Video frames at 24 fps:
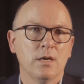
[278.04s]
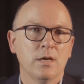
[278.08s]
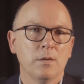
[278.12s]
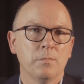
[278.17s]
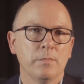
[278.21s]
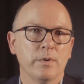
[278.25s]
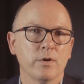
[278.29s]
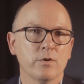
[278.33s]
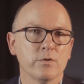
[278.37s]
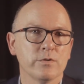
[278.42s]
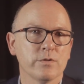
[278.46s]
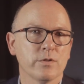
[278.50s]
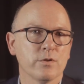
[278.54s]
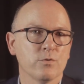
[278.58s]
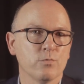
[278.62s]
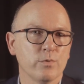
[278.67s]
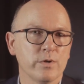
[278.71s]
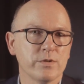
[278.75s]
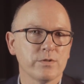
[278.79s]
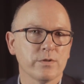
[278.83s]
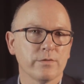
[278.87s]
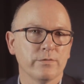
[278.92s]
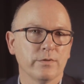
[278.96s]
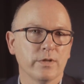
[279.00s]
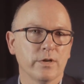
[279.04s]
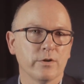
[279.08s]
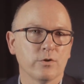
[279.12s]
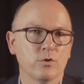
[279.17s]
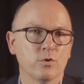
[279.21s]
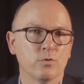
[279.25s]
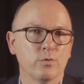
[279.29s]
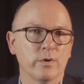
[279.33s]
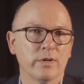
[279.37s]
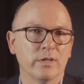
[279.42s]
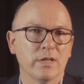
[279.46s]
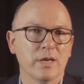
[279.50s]
Because of the risk of
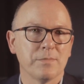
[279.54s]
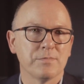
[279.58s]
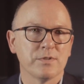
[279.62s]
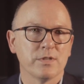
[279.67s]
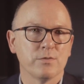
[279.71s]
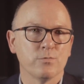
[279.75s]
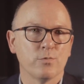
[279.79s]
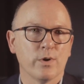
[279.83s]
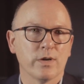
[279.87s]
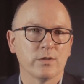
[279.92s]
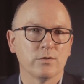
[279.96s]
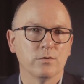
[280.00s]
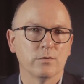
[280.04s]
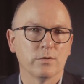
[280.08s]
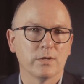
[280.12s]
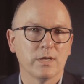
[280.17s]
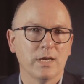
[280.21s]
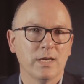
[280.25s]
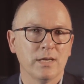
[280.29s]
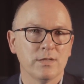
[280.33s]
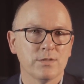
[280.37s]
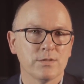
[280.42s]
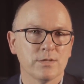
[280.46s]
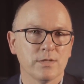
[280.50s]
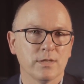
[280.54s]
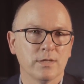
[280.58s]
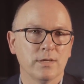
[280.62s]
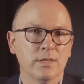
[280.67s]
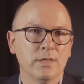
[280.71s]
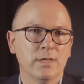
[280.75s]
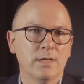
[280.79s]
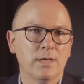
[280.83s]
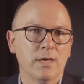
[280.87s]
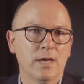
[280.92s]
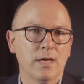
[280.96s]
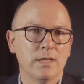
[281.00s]
local relapse in rectal cancer,
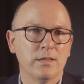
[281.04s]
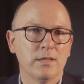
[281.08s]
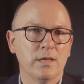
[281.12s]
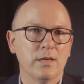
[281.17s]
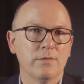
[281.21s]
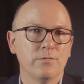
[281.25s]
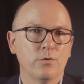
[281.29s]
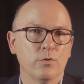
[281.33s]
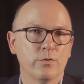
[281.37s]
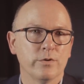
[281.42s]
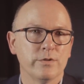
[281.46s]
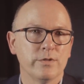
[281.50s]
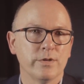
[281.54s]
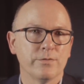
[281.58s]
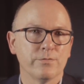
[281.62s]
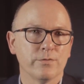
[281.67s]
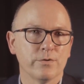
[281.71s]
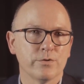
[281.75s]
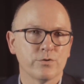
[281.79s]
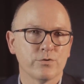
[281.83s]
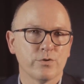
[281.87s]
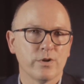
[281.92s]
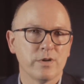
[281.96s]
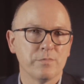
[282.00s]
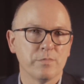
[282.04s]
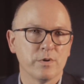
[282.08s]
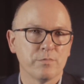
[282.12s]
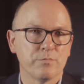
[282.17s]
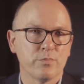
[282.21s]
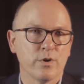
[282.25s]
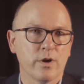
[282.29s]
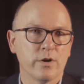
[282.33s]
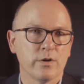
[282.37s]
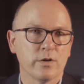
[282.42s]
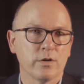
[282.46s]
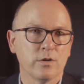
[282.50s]
and therefore the different treatment
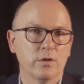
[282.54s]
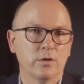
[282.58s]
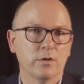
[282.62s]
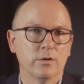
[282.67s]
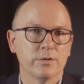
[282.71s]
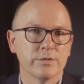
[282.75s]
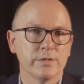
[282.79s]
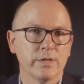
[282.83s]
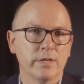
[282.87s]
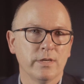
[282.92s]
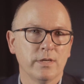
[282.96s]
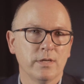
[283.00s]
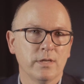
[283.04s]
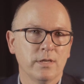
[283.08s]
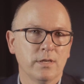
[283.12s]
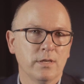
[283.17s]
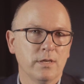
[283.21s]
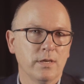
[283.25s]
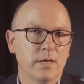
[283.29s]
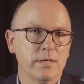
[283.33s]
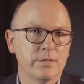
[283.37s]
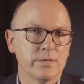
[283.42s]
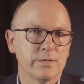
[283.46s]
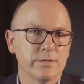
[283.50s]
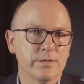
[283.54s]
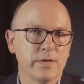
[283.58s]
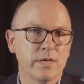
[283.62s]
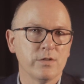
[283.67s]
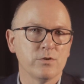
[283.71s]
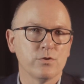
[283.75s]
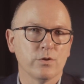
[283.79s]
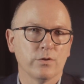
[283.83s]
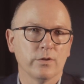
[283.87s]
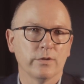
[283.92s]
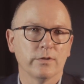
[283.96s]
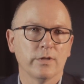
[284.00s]
protocols, it's
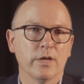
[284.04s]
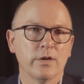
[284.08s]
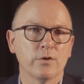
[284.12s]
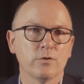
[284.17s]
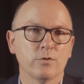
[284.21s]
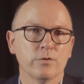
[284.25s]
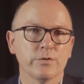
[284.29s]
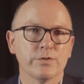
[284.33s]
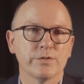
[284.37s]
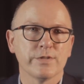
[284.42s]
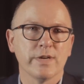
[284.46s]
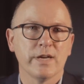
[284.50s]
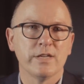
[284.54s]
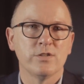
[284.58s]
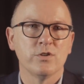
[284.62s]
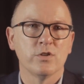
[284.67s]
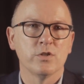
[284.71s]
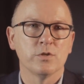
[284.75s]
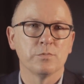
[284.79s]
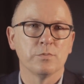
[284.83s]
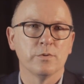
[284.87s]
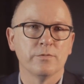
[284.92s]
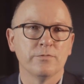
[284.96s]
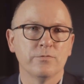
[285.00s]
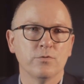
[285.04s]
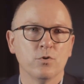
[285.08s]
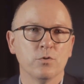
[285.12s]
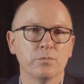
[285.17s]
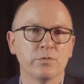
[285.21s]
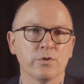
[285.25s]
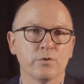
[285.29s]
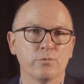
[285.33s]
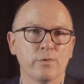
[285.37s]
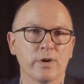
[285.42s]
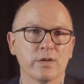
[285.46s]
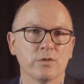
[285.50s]
essential that local staging is
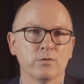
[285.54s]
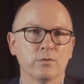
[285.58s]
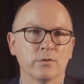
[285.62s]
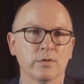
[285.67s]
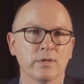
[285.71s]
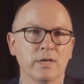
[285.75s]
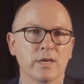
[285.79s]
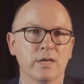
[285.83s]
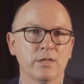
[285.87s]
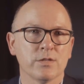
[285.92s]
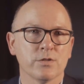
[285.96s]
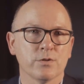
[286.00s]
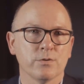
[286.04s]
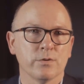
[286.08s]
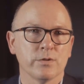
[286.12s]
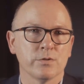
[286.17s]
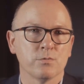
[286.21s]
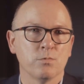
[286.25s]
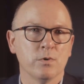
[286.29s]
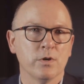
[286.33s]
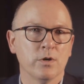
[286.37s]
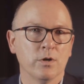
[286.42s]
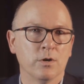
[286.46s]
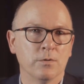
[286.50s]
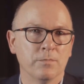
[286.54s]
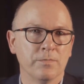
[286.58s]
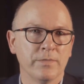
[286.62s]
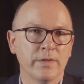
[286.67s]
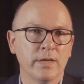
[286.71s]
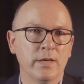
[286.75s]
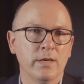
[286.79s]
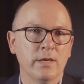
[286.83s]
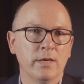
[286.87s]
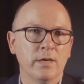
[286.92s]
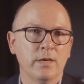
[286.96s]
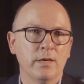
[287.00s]
performed of the rectal cancer as well.
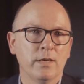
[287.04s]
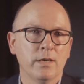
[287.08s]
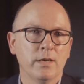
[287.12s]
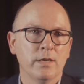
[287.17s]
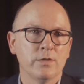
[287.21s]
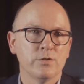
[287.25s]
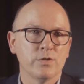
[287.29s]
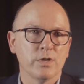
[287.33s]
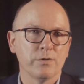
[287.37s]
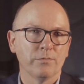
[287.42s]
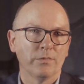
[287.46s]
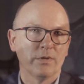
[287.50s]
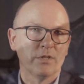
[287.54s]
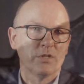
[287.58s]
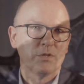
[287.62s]
Generally